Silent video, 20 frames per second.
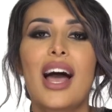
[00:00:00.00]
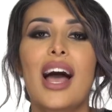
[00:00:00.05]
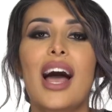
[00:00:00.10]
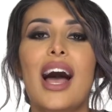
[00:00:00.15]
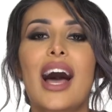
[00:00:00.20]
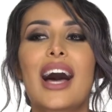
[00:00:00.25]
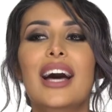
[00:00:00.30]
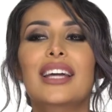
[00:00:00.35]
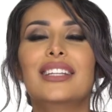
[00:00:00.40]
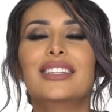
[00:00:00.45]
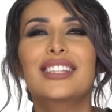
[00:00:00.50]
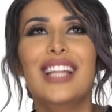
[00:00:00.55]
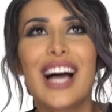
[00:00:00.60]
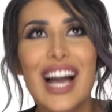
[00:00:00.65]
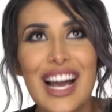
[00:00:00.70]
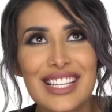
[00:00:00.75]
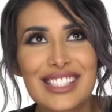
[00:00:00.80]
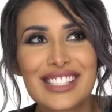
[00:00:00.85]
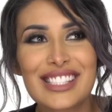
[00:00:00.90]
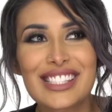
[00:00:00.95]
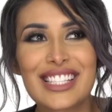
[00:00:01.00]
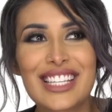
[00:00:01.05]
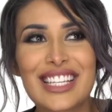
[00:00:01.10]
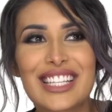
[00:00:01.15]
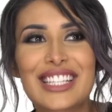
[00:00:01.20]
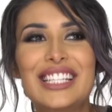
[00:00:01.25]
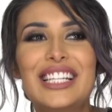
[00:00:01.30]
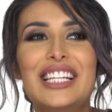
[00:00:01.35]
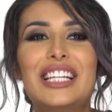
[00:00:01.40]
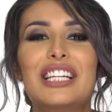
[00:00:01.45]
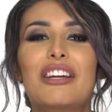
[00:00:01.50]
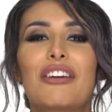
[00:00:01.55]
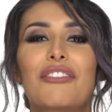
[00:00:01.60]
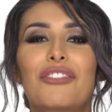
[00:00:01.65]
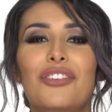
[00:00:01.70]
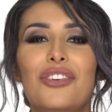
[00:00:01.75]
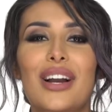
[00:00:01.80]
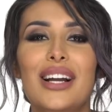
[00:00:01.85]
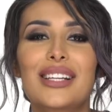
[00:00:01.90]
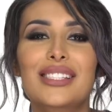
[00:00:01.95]
And lastly, if
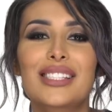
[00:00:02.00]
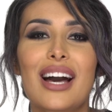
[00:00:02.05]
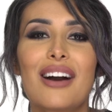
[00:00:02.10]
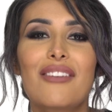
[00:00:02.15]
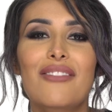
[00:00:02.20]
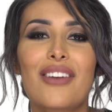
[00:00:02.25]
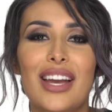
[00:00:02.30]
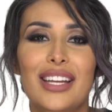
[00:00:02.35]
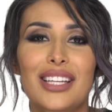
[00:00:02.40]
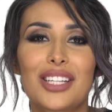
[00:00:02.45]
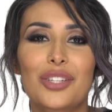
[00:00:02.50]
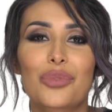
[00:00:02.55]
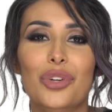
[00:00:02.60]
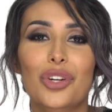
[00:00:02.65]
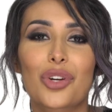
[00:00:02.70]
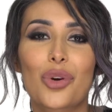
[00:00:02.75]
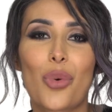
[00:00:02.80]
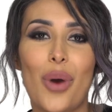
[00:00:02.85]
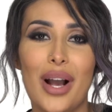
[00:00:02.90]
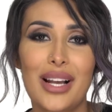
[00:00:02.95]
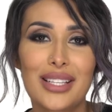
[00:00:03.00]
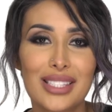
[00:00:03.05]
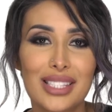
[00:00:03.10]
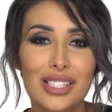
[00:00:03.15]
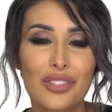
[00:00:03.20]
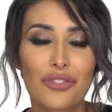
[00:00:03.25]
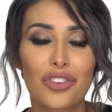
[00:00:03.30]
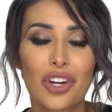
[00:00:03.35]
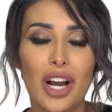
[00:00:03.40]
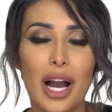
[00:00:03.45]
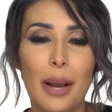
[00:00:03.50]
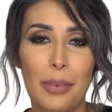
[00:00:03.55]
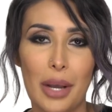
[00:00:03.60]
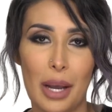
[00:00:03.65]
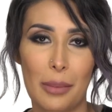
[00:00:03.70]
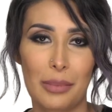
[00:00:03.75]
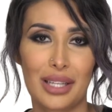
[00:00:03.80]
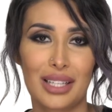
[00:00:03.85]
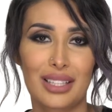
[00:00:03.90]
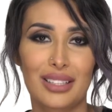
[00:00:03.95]
you guys have any requests for
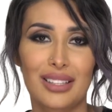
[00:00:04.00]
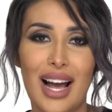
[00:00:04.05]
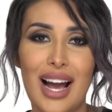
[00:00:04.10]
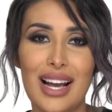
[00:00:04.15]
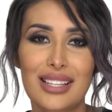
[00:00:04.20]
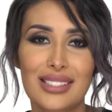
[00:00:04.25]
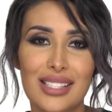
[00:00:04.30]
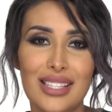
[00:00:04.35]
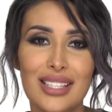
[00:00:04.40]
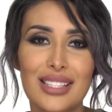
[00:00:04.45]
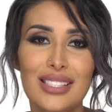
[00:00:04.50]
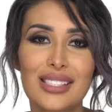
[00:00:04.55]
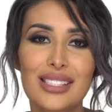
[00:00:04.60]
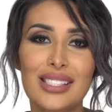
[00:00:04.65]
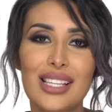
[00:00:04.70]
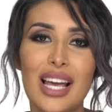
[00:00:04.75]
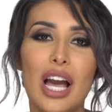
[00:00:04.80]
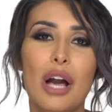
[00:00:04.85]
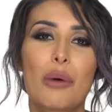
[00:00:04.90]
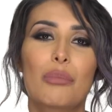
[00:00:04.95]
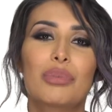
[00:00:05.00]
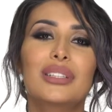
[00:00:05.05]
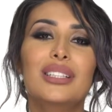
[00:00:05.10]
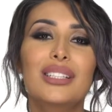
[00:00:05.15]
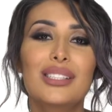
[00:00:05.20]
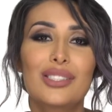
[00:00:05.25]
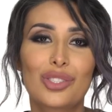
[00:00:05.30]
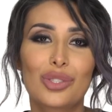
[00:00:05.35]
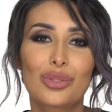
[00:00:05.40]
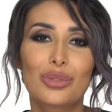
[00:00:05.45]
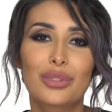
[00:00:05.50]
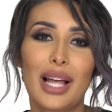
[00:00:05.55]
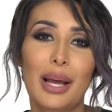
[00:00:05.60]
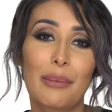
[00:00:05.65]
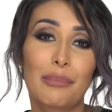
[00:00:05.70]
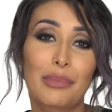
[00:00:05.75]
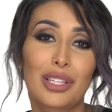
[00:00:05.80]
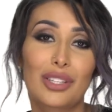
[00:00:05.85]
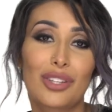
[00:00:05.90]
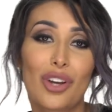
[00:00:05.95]
upcoming classes, please do
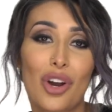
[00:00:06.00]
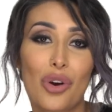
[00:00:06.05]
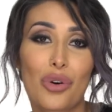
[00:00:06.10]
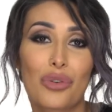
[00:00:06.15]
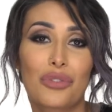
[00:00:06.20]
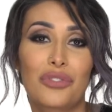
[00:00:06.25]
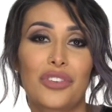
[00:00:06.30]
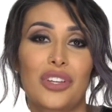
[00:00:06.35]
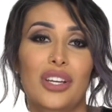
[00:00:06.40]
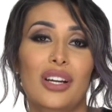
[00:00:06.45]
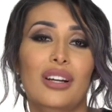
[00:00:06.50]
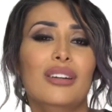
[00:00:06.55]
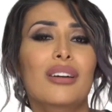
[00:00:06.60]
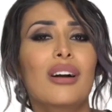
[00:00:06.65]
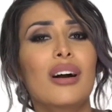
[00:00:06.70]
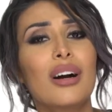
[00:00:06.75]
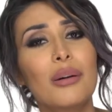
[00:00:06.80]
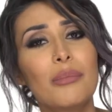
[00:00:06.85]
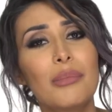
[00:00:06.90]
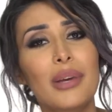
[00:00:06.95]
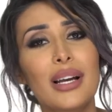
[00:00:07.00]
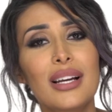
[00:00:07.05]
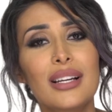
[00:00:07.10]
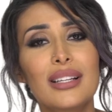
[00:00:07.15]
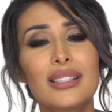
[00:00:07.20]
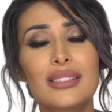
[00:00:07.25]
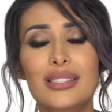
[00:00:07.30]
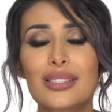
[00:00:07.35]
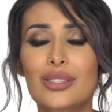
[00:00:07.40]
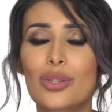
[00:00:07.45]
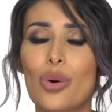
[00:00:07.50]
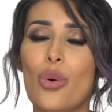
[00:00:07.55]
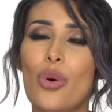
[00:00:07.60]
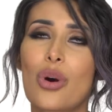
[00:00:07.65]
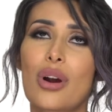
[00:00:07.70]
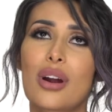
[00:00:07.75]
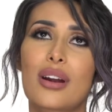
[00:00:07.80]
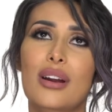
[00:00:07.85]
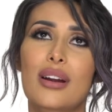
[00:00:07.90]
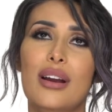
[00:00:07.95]
let me know via comments,
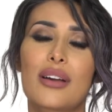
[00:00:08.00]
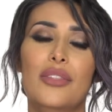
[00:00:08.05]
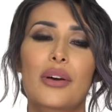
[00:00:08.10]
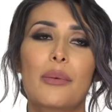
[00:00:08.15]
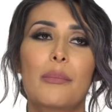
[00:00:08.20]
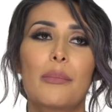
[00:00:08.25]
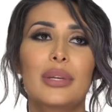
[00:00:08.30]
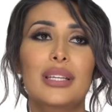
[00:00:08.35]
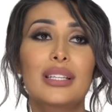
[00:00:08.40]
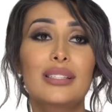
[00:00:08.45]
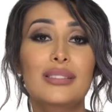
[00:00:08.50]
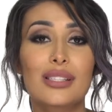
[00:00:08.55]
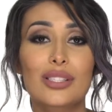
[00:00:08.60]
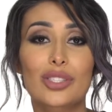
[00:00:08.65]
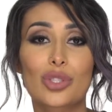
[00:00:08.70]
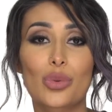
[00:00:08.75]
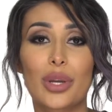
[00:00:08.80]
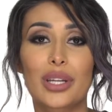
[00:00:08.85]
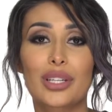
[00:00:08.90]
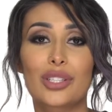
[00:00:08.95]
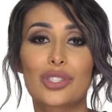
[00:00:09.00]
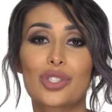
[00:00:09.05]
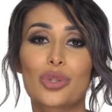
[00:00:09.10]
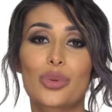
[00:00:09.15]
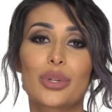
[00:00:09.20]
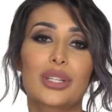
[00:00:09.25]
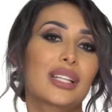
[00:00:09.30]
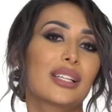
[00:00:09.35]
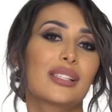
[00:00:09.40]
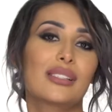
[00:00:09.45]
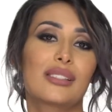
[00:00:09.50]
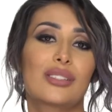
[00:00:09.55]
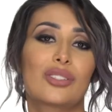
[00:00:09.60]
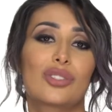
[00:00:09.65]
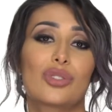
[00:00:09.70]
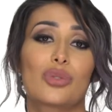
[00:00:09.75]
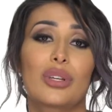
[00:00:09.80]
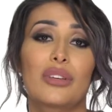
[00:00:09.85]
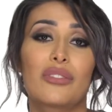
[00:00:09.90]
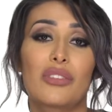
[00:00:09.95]
or the easiest way to do it is
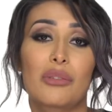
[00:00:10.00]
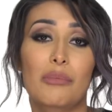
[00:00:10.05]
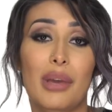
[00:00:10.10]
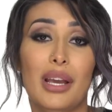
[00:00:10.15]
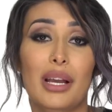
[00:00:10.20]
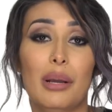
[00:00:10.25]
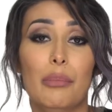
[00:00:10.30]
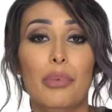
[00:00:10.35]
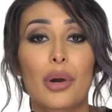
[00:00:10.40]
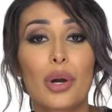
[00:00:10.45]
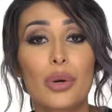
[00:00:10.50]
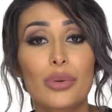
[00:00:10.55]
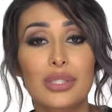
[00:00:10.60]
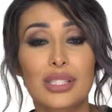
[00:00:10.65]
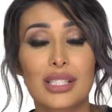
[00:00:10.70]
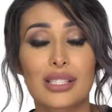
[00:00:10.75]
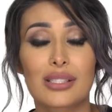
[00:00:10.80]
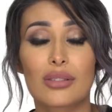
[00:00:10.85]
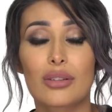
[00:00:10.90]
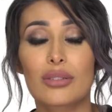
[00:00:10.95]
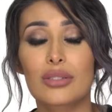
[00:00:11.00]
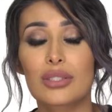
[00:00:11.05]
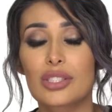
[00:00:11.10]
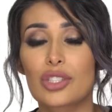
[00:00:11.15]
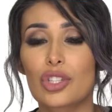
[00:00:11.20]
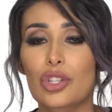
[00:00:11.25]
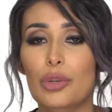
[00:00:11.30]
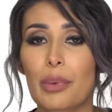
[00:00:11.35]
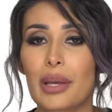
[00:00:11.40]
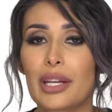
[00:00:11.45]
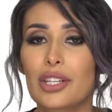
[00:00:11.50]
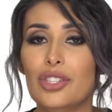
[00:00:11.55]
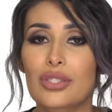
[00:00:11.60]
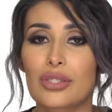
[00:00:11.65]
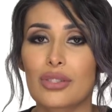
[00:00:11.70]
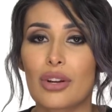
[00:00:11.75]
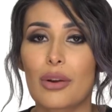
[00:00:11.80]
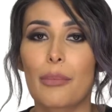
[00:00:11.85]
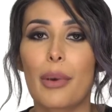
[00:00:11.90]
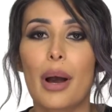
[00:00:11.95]
to even make a post. As long as your
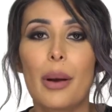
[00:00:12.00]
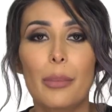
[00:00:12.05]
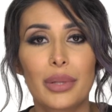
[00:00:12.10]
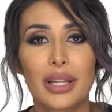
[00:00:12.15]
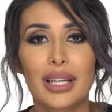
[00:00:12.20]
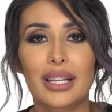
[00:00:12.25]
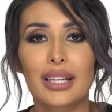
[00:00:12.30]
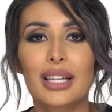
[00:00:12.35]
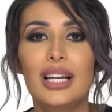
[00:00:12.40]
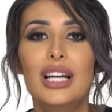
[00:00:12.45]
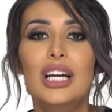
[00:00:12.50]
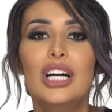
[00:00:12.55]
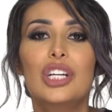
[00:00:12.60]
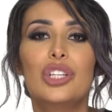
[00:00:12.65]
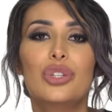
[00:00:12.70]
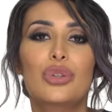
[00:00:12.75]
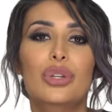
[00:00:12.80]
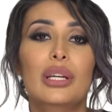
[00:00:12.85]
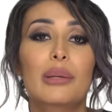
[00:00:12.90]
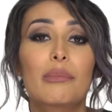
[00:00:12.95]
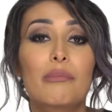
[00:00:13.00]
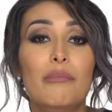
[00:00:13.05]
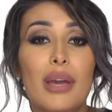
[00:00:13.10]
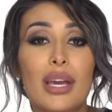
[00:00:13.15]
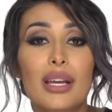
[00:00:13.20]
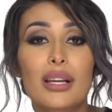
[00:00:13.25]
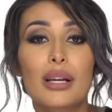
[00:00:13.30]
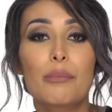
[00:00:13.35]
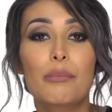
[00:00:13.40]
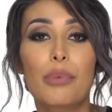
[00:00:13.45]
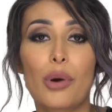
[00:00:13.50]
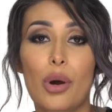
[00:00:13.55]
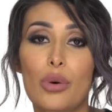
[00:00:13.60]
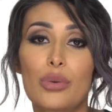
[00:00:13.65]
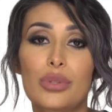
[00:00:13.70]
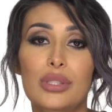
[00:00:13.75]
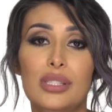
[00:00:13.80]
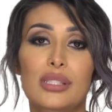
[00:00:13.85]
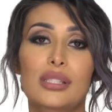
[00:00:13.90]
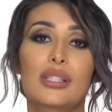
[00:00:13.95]
pages are public, you can make a
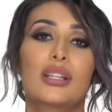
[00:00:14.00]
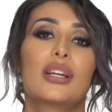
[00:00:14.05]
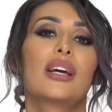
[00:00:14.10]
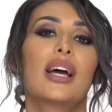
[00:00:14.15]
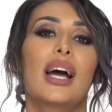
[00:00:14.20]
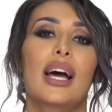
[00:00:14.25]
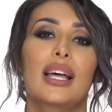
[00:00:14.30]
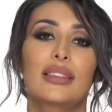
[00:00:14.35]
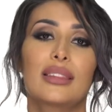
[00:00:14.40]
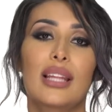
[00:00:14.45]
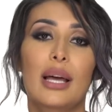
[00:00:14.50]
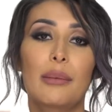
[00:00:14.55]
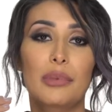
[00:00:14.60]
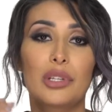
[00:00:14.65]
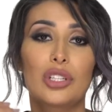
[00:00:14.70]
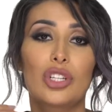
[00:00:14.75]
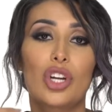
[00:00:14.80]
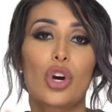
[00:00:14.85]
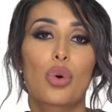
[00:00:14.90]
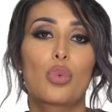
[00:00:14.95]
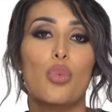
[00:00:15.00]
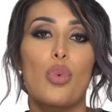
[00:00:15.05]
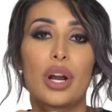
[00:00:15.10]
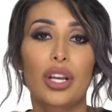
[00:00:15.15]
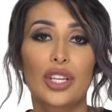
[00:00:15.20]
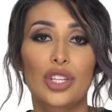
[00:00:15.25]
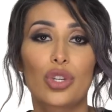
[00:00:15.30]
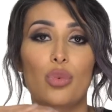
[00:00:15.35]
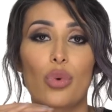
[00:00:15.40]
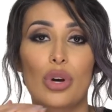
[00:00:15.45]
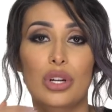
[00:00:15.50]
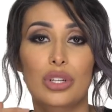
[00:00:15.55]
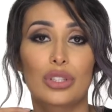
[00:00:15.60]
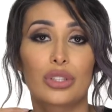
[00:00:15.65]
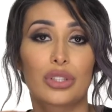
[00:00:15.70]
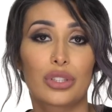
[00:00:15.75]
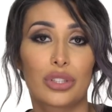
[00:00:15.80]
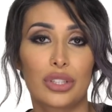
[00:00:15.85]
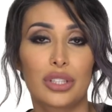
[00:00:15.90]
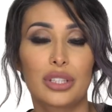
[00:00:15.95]
post and let me know what you want to
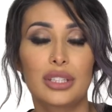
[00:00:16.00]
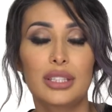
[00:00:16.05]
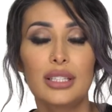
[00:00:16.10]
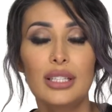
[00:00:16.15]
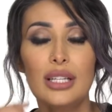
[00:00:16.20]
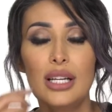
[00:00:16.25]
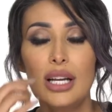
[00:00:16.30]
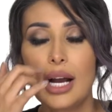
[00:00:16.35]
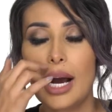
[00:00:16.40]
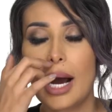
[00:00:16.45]
learn.